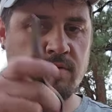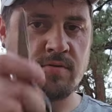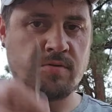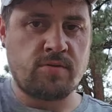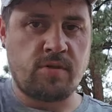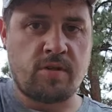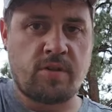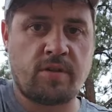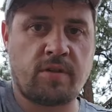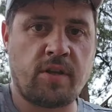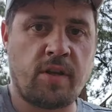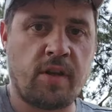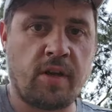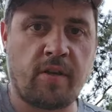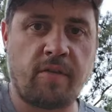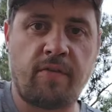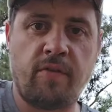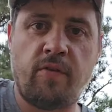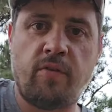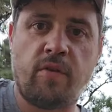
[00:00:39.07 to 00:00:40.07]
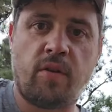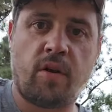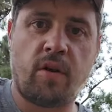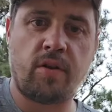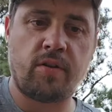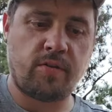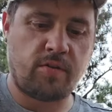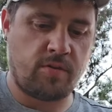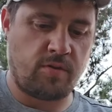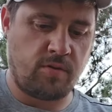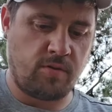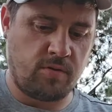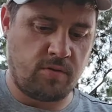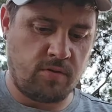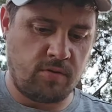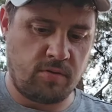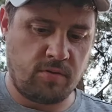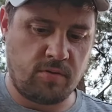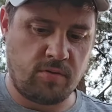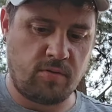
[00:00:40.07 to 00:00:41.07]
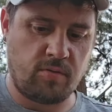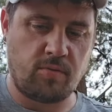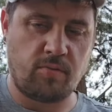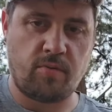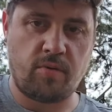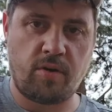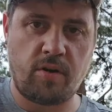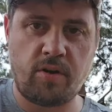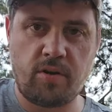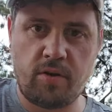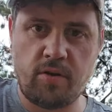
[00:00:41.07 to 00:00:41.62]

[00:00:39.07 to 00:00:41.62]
I'm going to tie a few knots in the rig.